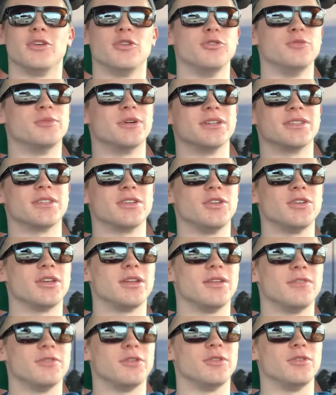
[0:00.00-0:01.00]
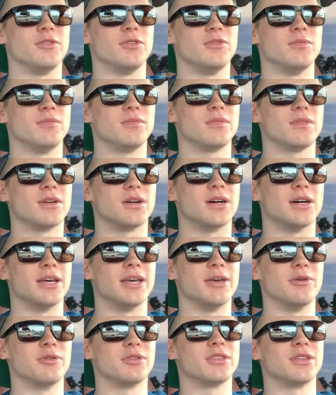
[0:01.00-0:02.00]
huge buttons that you could even
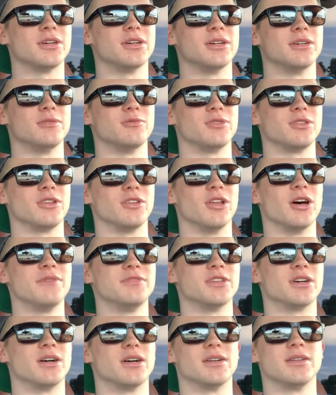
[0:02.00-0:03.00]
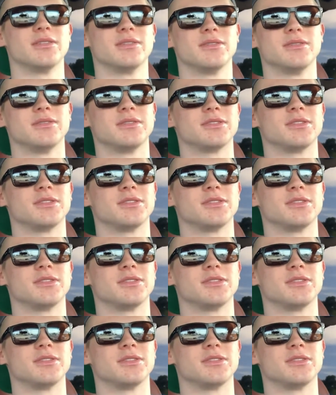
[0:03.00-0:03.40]
hit with gloves on.